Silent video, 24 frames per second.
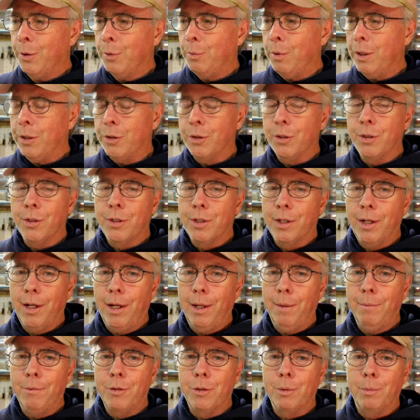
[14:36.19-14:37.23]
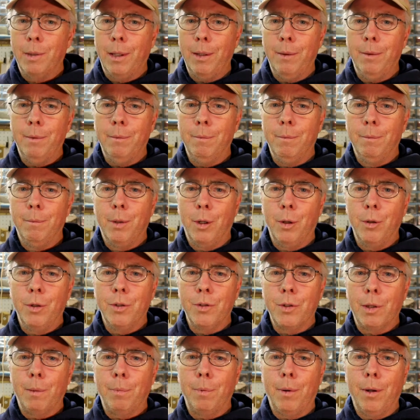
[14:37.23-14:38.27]
winter time, so my boat
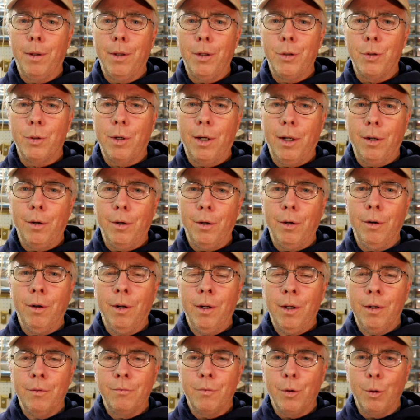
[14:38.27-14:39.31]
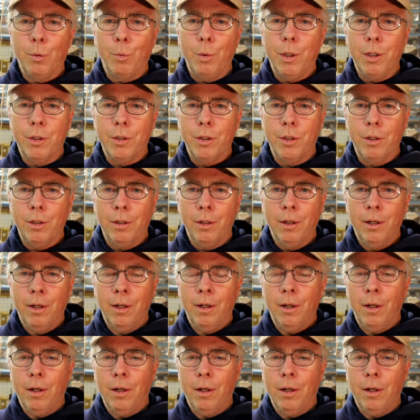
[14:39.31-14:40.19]
is up on the trailer for the winter.